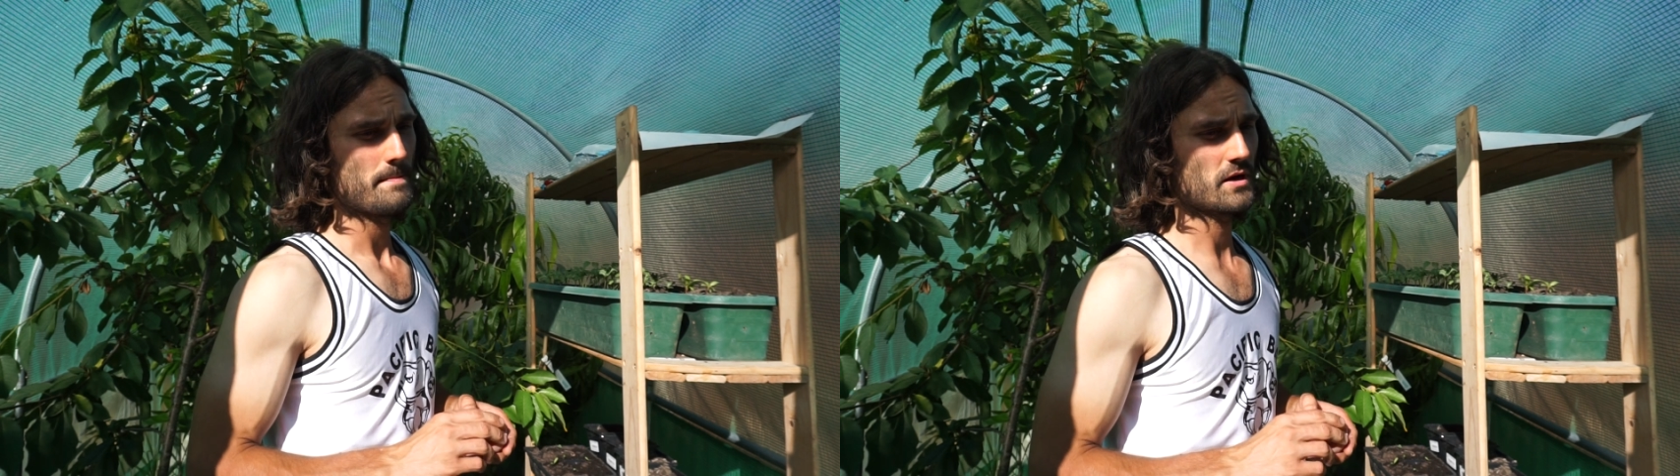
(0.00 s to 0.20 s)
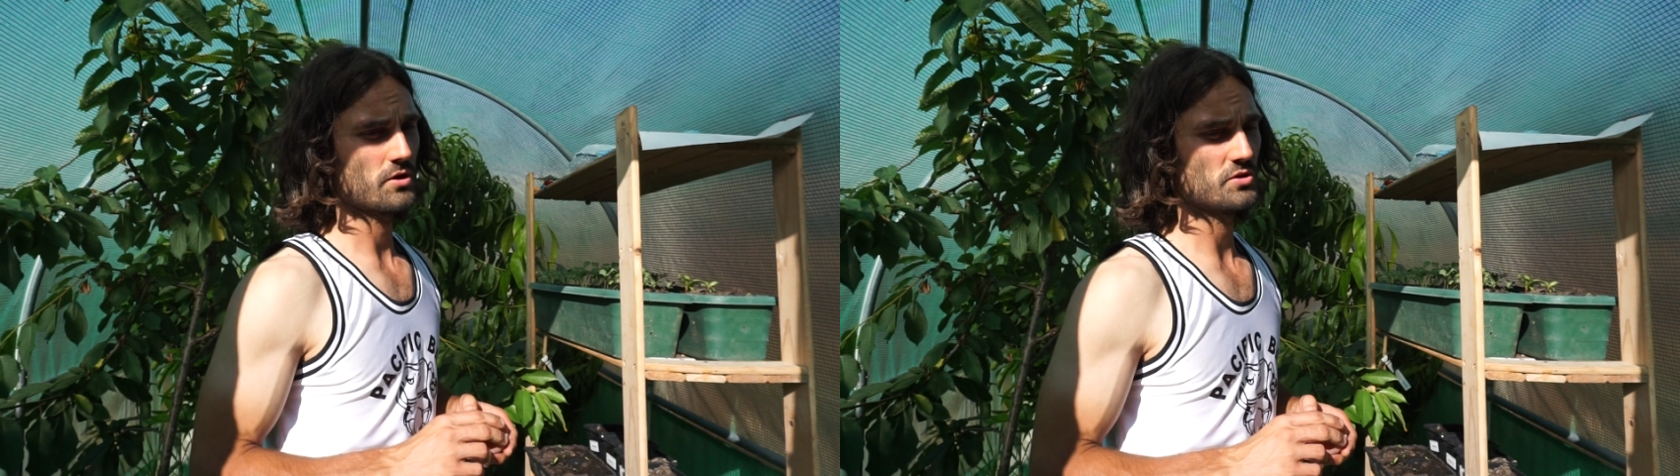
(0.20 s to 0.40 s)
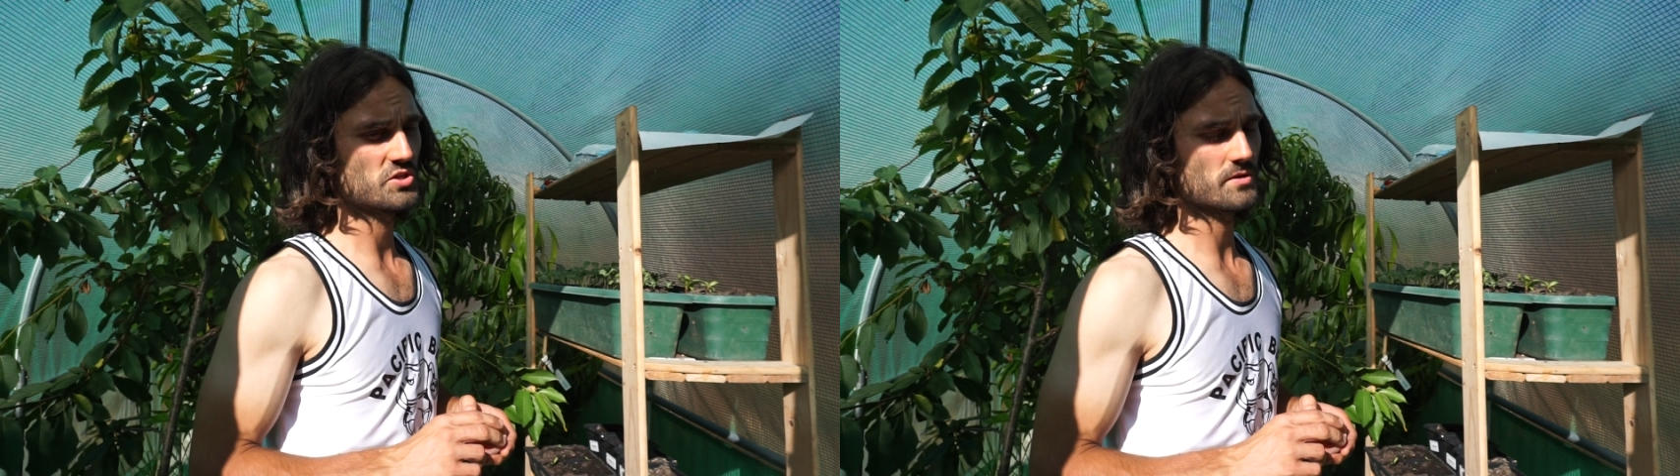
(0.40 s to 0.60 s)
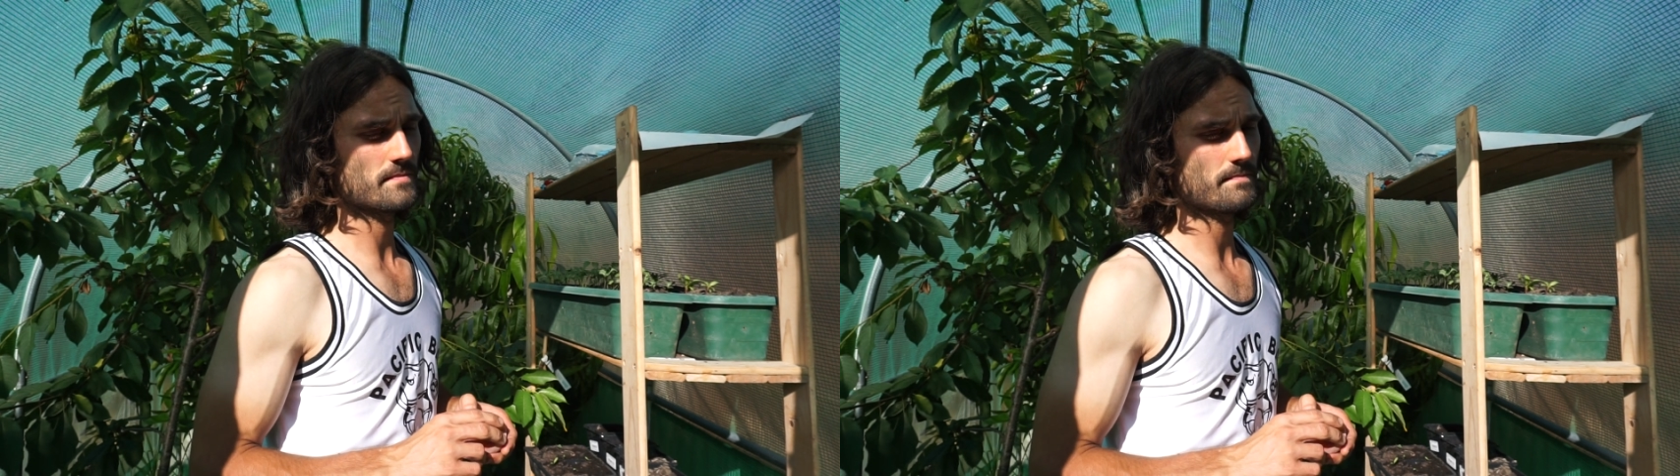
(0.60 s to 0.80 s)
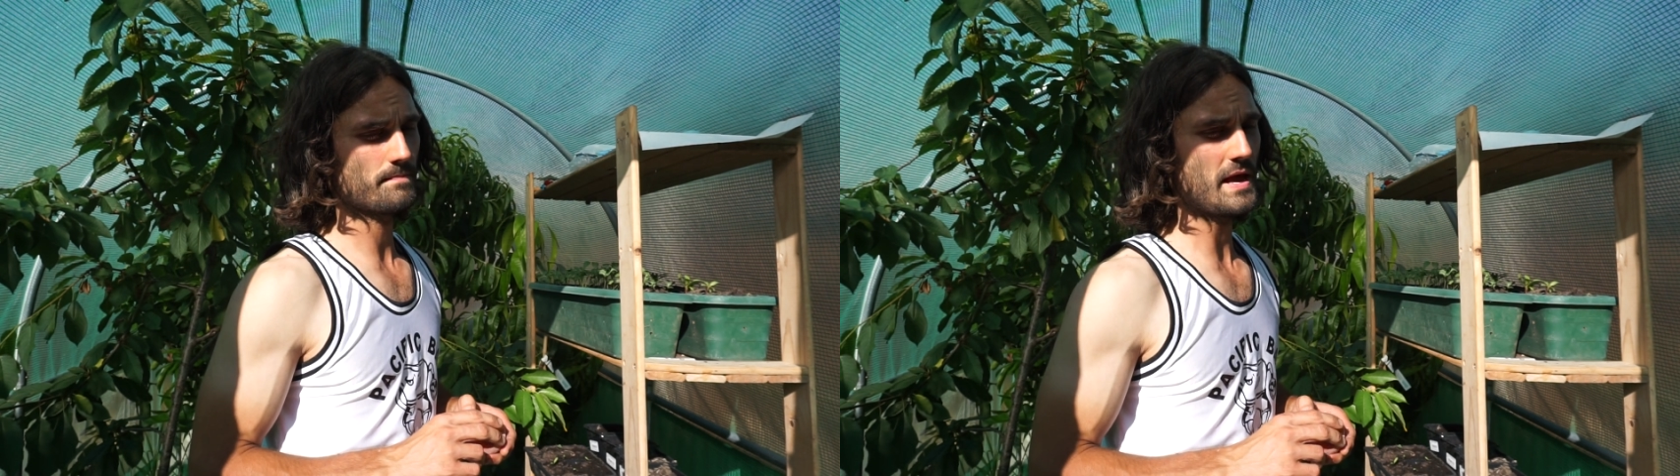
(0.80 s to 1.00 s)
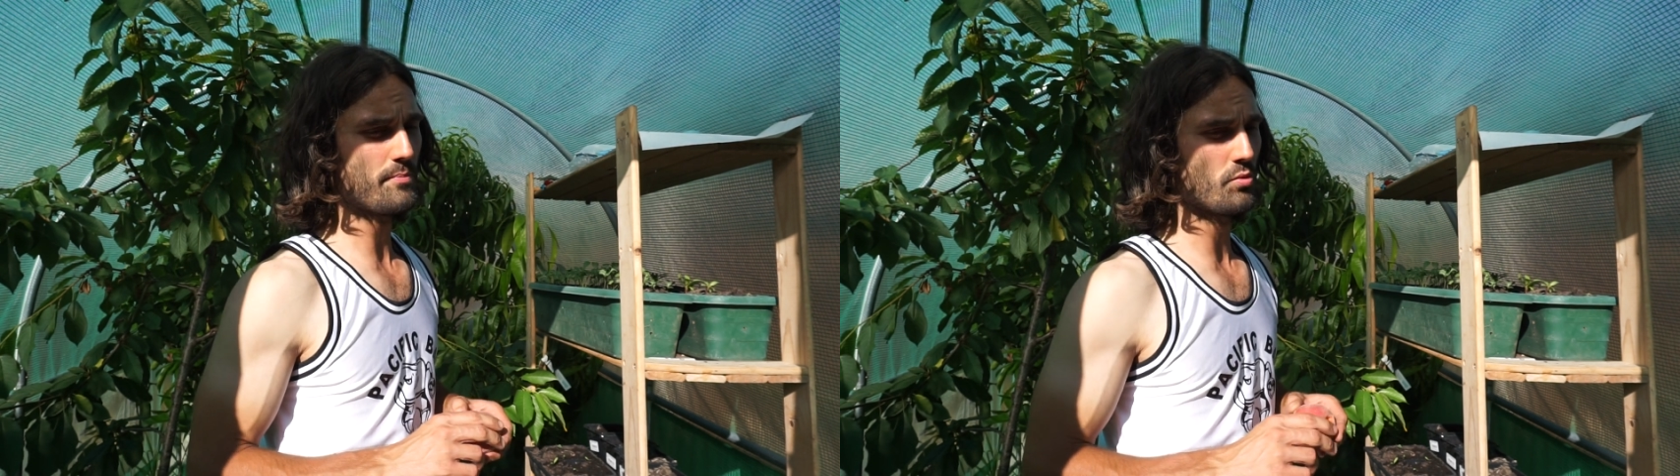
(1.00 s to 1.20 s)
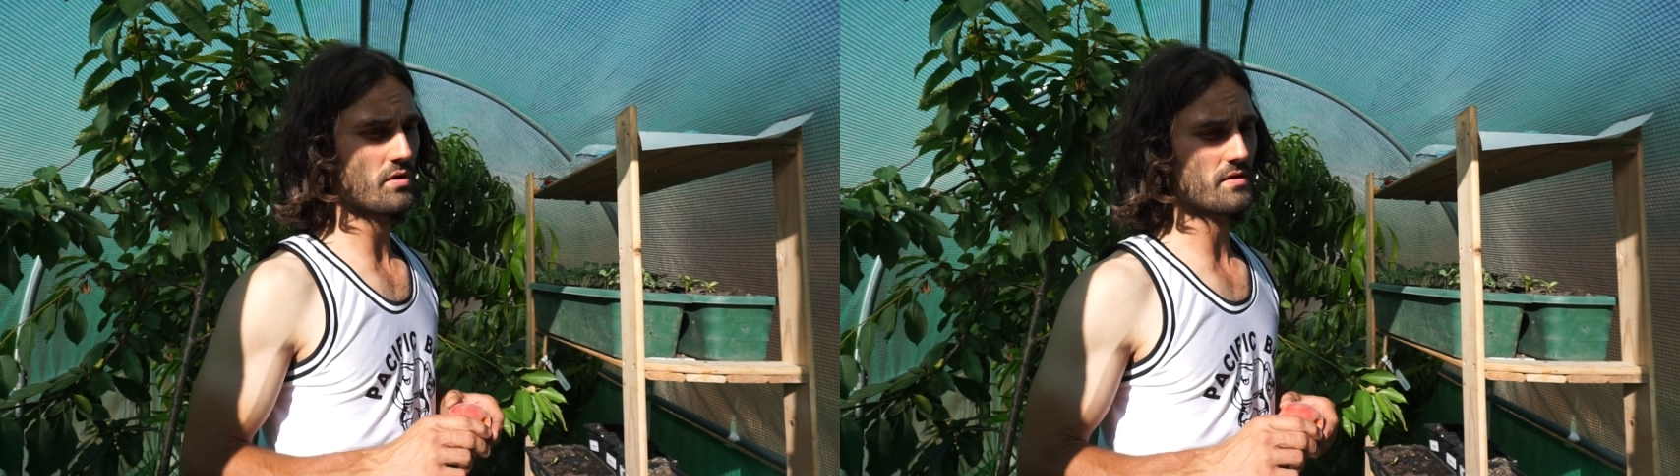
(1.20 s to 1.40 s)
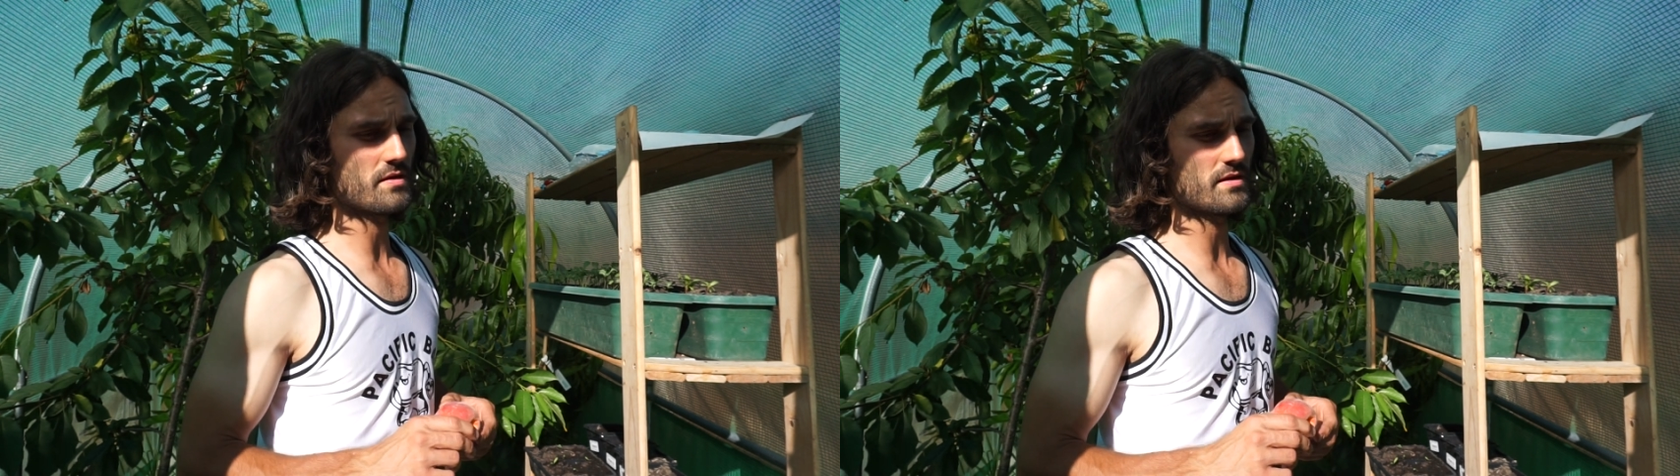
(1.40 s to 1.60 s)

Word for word: because people